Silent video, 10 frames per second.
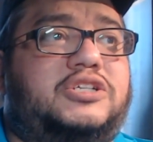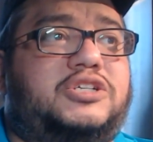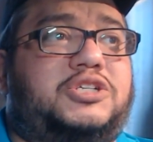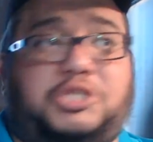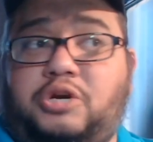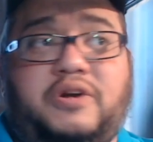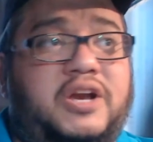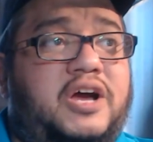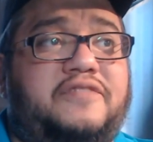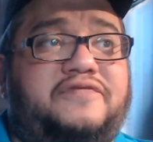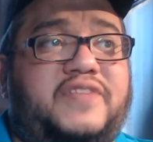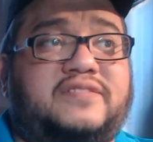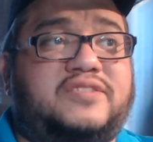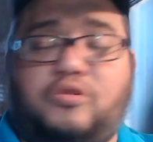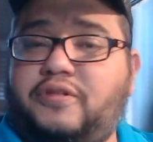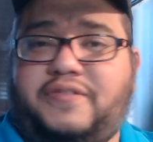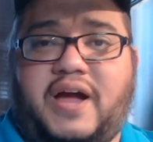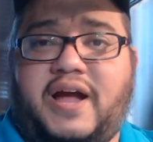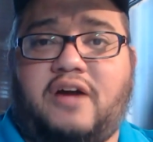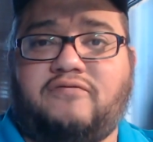Sure enough, that's the only thing I
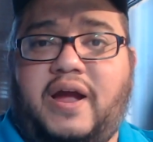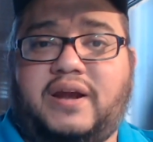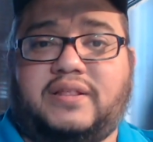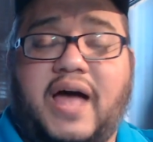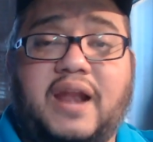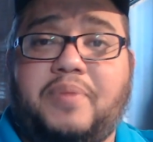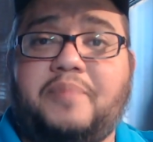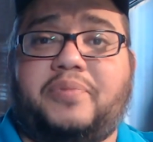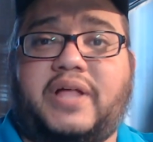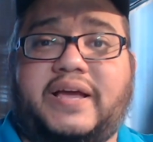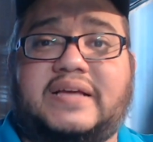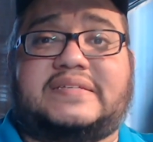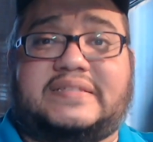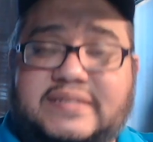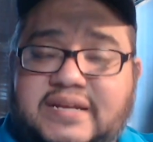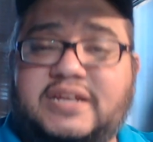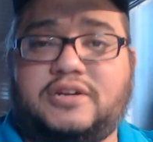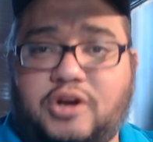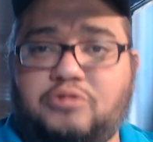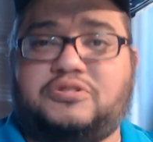got right. A lot of people, I guess, didn't
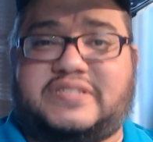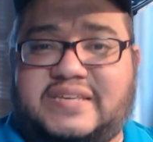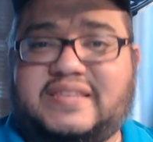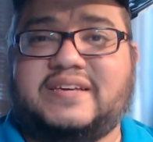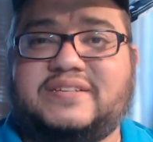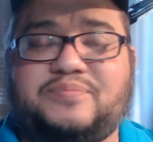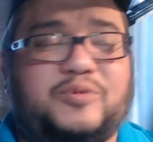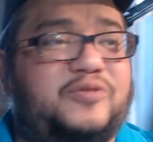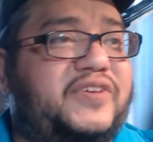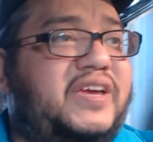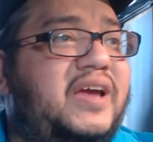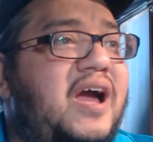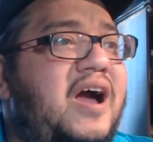go see this movie.